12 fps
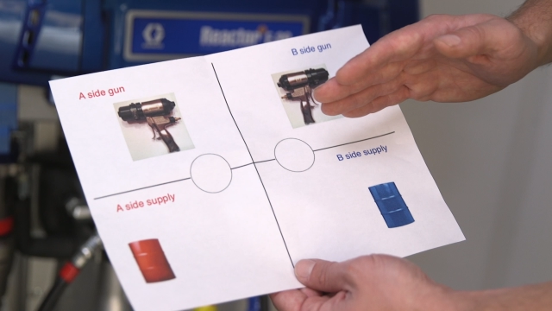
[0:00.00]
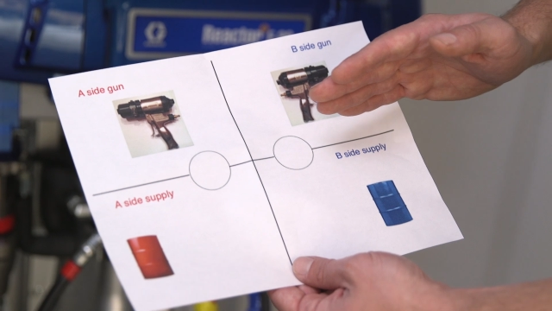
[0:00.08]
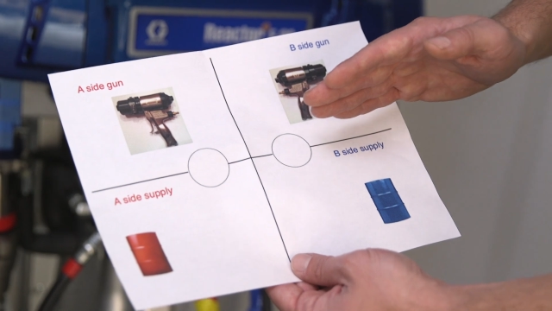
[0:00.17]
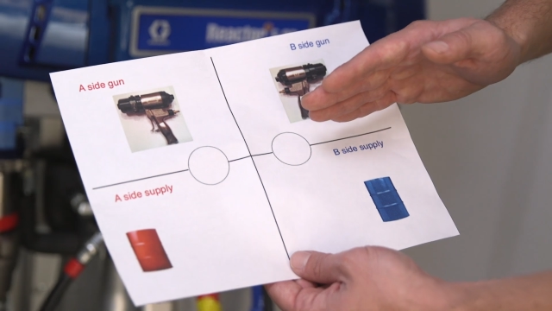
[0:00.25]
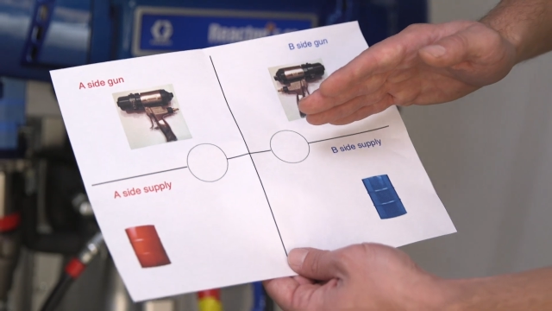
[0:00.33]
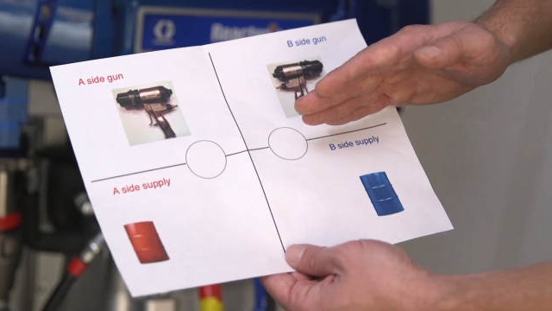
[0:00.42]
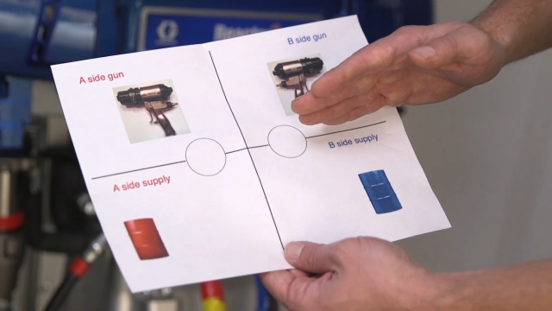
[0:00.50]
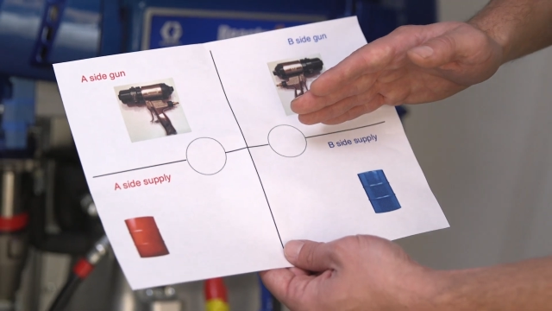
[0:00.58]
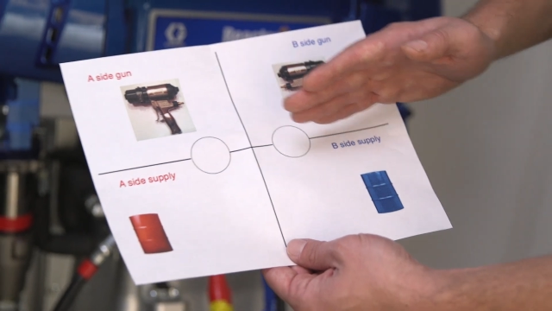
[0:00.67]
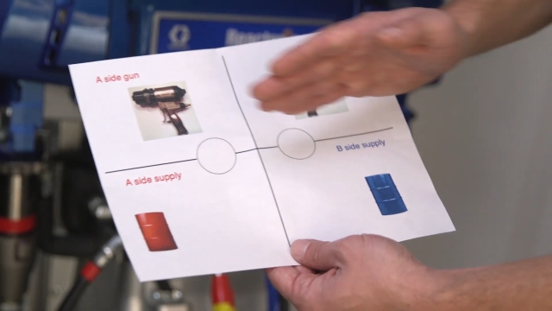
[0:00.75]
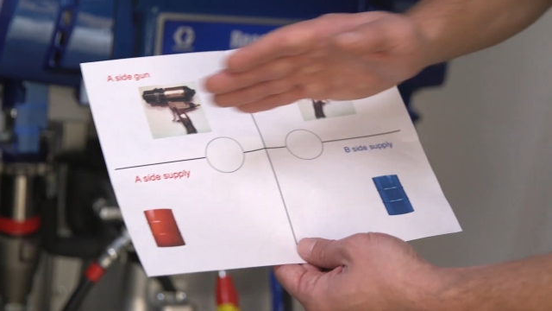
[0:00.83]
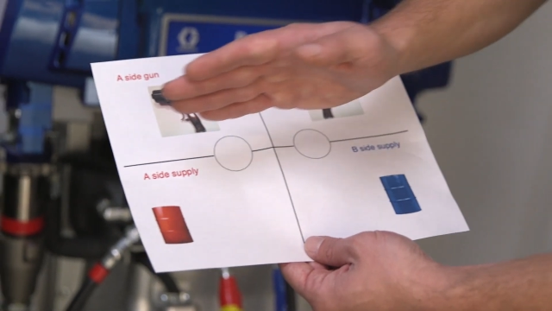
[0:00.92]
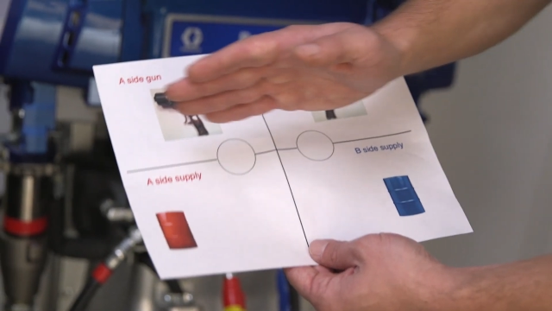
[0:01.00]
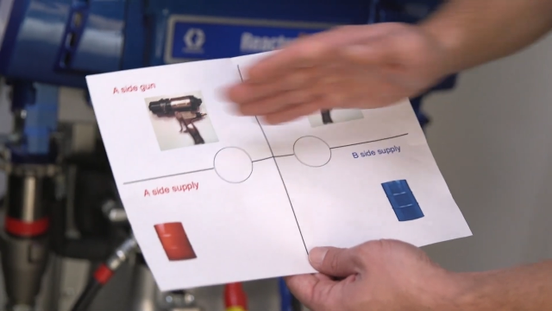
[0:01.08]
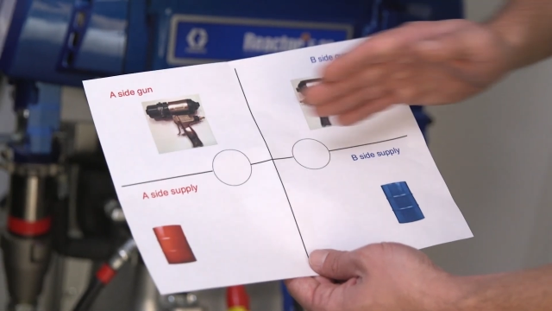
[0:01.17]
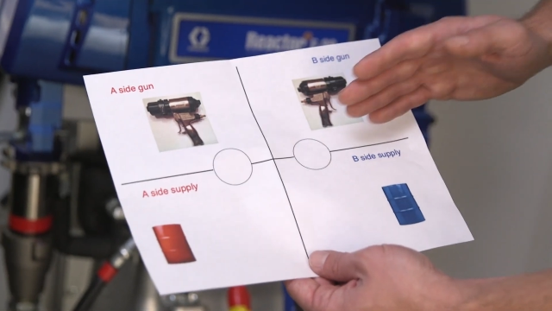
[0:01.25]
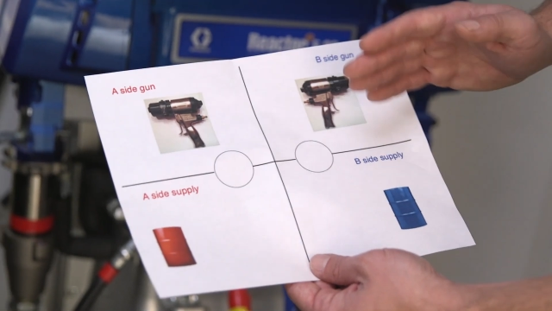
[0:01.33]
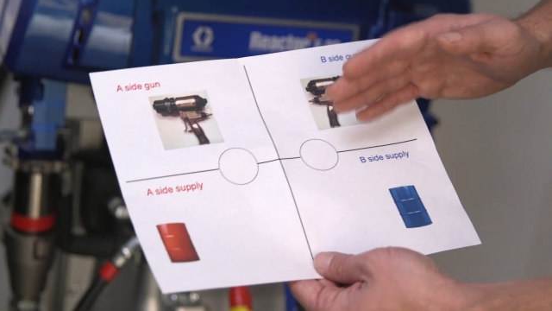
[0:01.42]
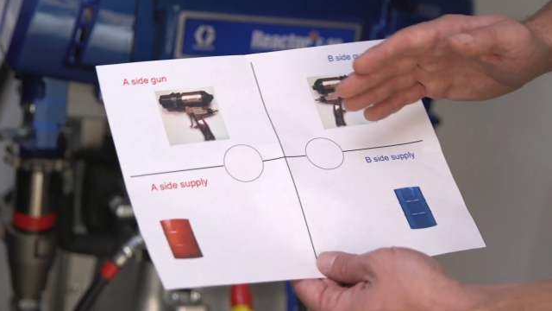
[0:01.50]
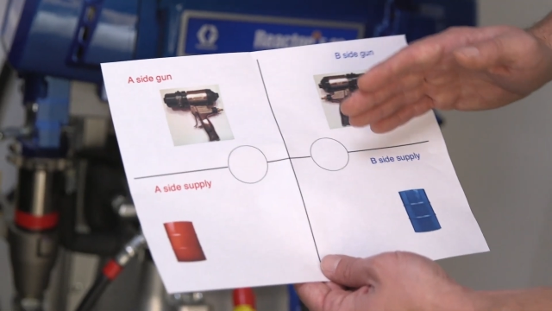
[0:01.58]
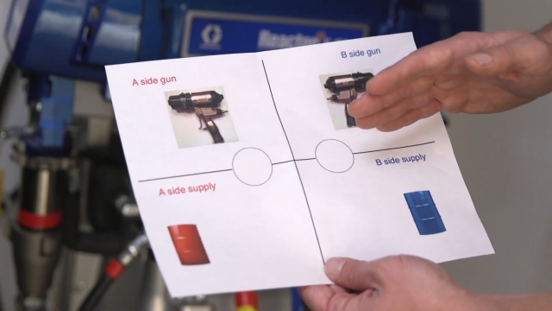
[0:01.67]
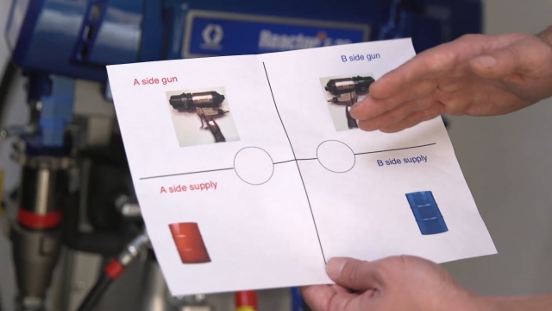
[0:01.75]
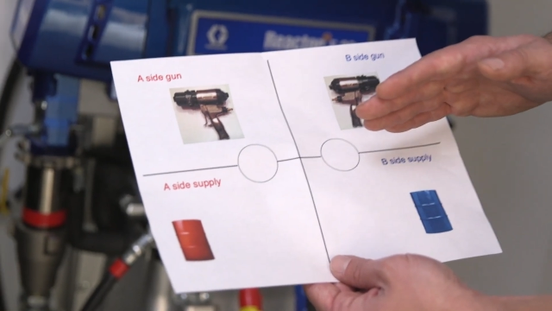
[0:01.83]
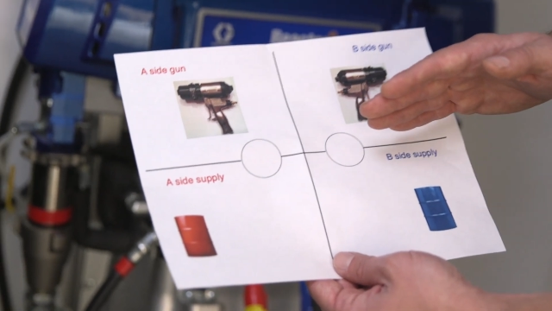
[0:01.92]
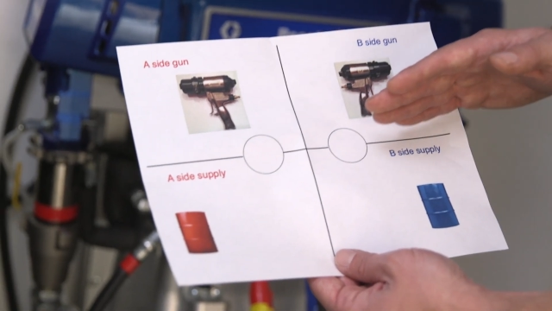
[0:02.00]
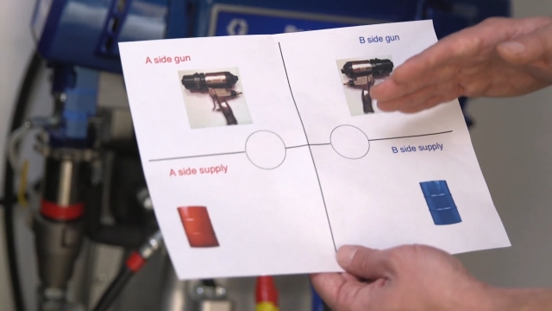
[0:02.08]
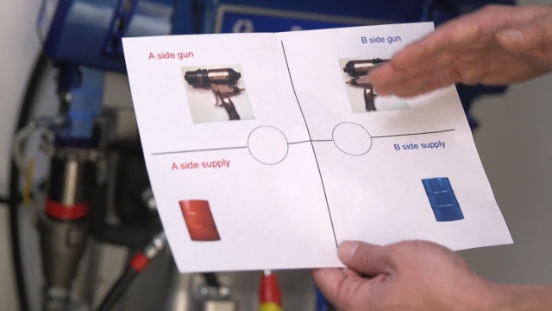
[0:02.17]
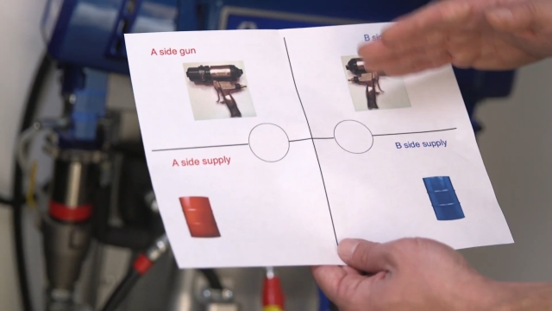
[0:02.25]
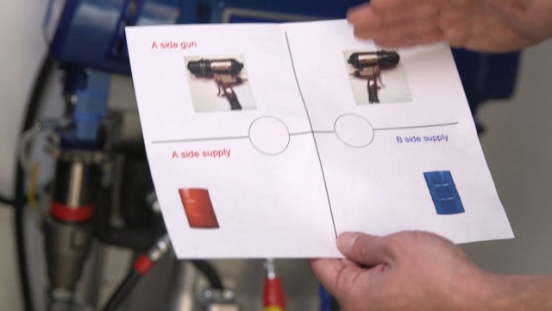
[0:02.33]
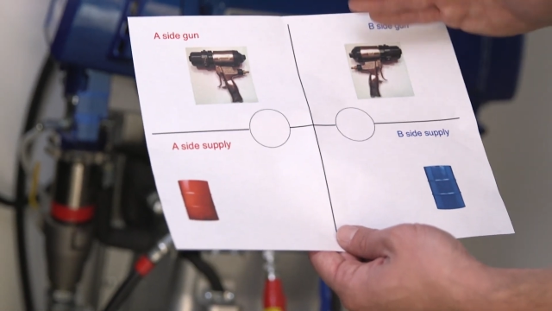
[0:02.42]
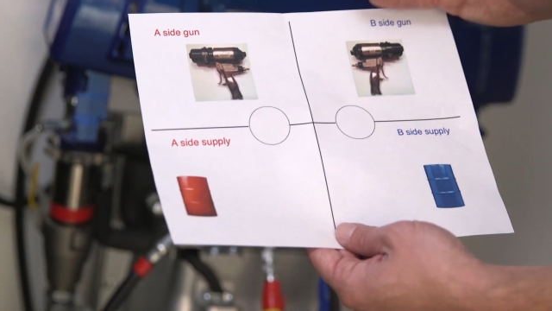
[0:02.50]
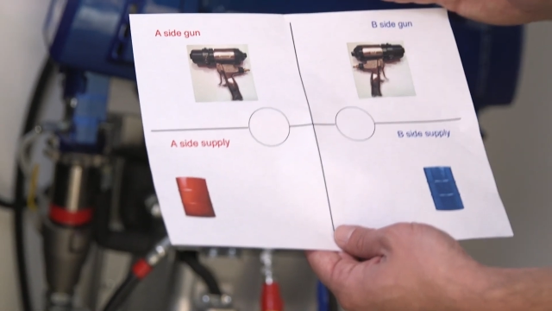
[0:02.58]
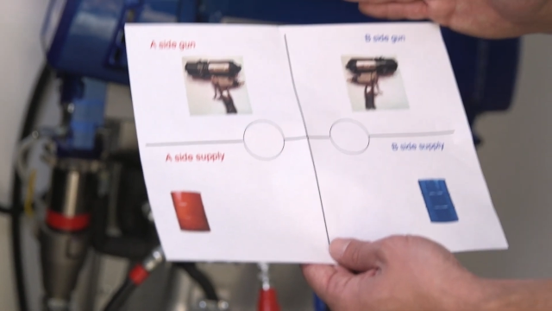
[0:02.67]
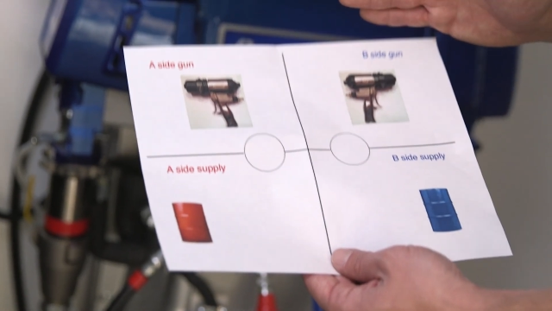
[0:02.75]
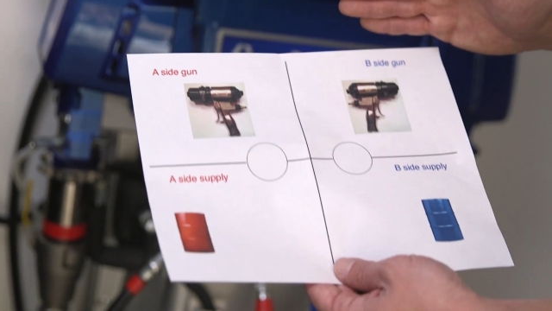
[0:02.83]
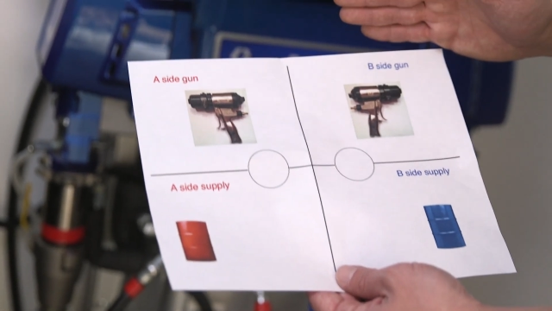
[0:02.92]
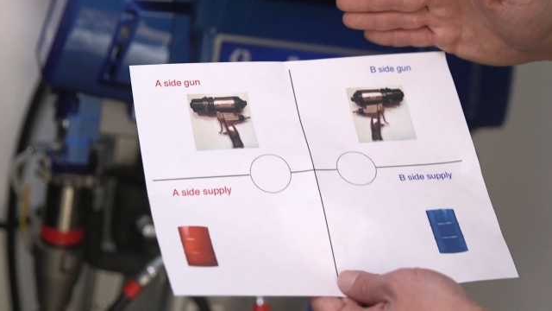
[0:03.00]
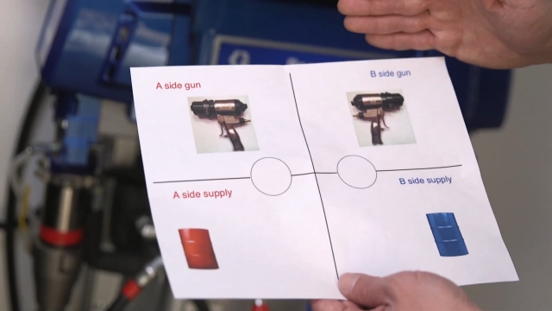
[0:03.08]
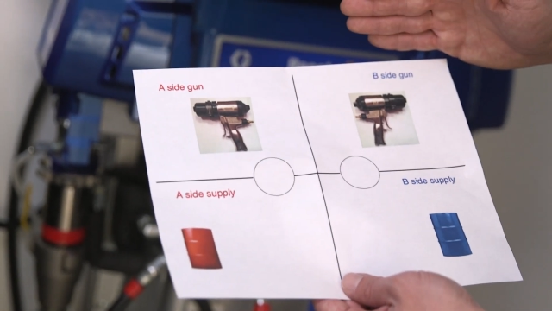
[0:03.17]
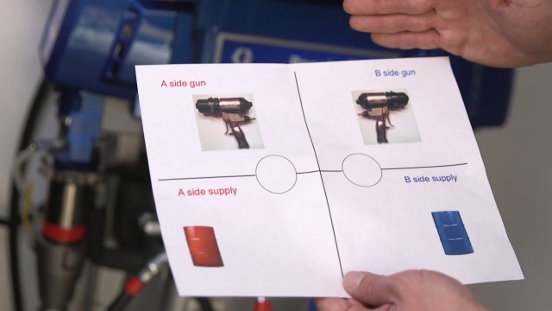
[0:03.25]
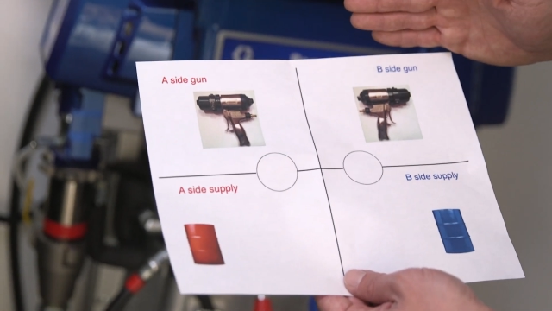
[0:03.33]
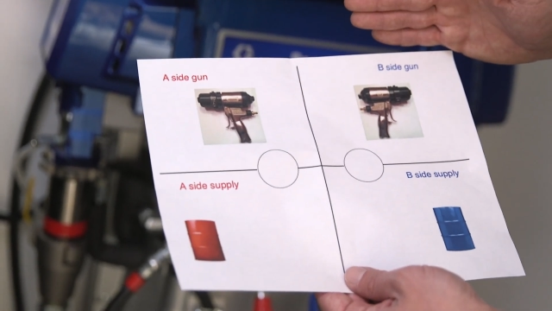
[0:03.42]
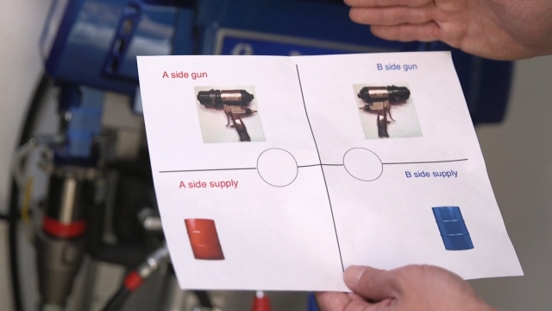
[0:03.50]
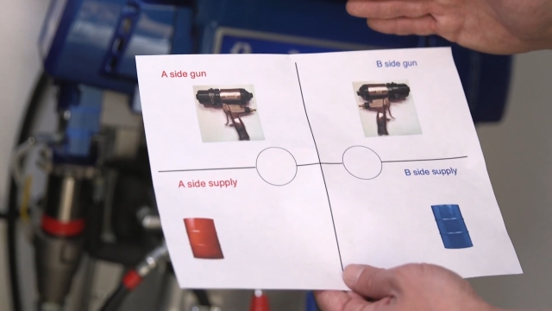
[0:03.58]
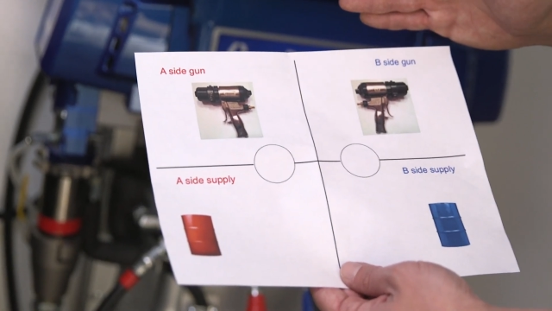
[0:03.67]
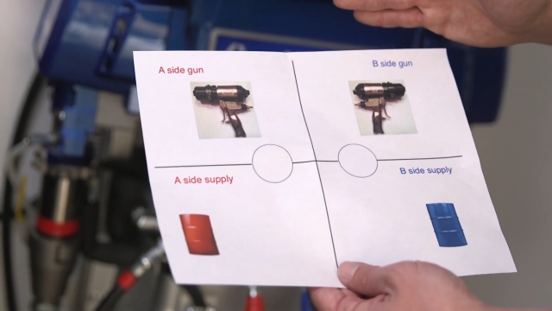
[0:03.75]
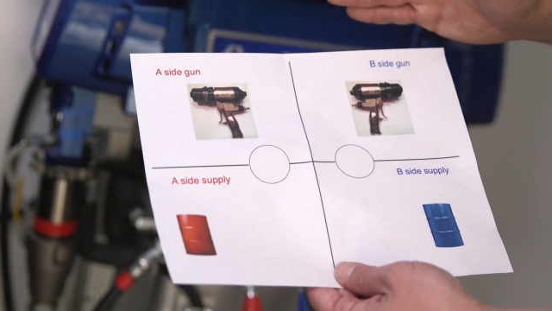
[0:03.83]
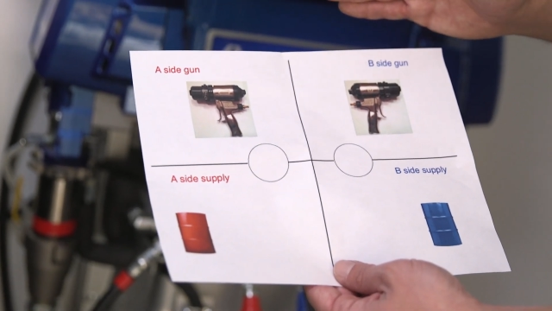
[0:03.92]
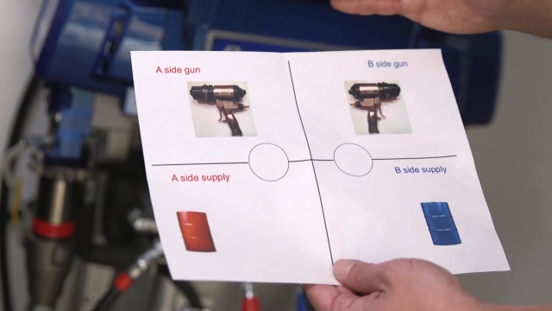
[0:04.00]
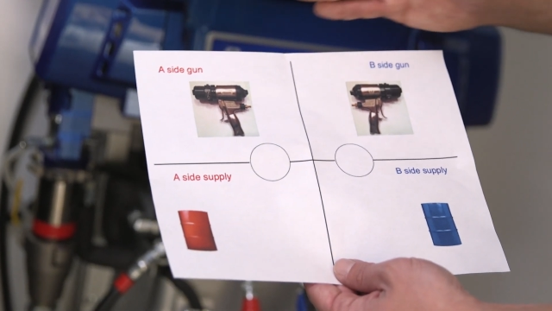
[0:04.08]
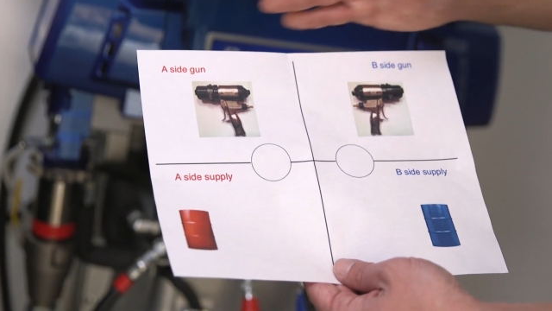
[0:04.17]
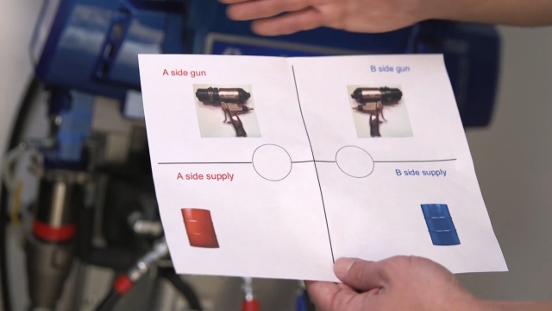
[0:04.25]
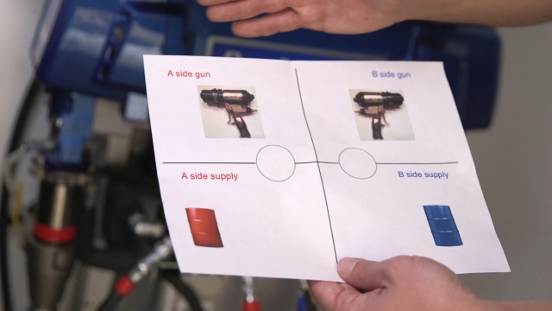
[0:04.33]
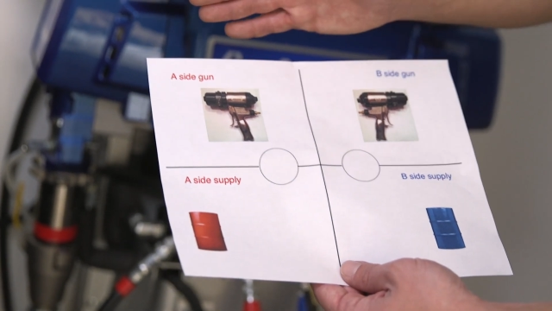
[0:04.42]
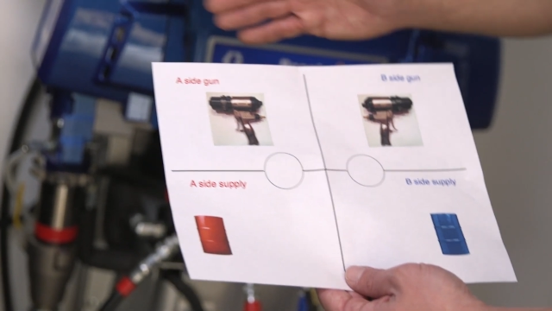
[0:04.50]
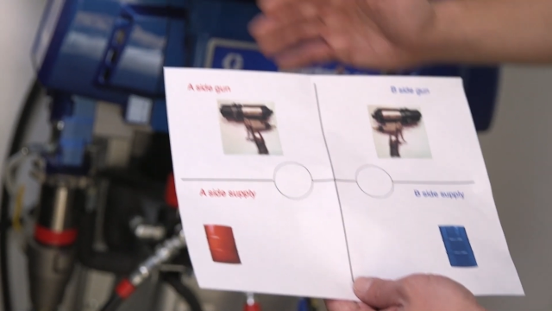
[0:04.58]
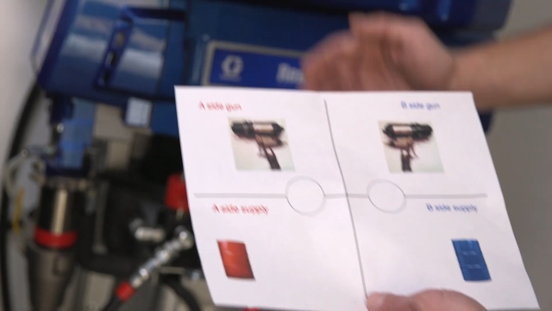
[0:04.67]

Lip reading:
No face is visible, so there are no lips to read.